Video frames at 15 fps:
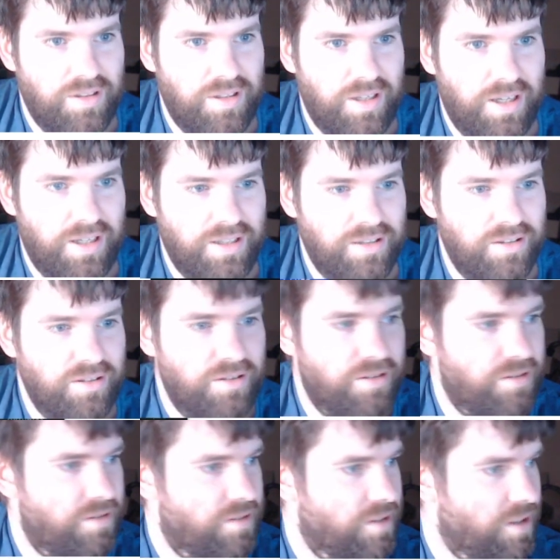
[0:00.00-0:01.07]
And
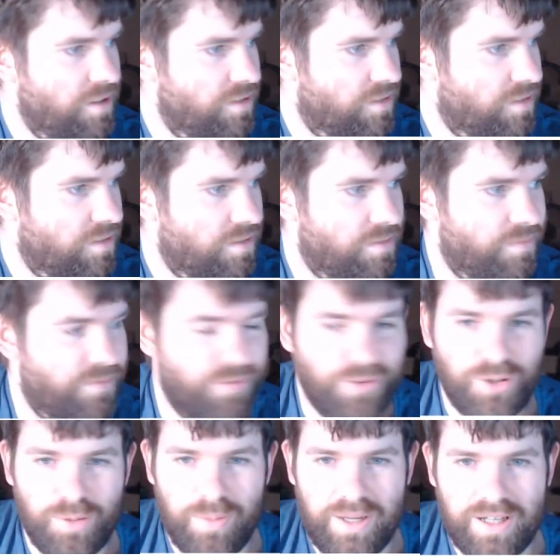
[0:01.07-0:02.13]
yes,
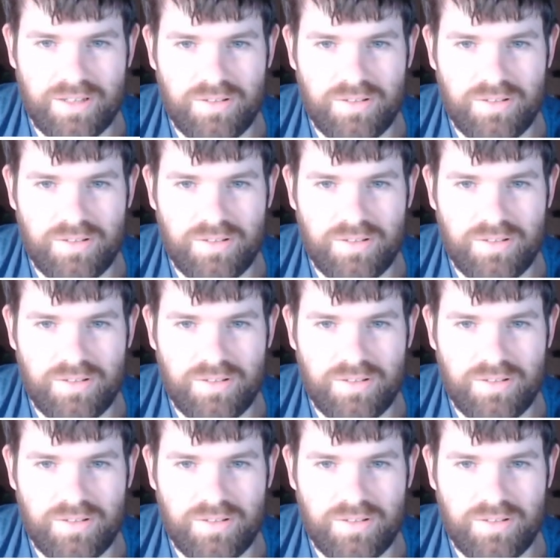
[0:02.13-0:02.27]
Fall Back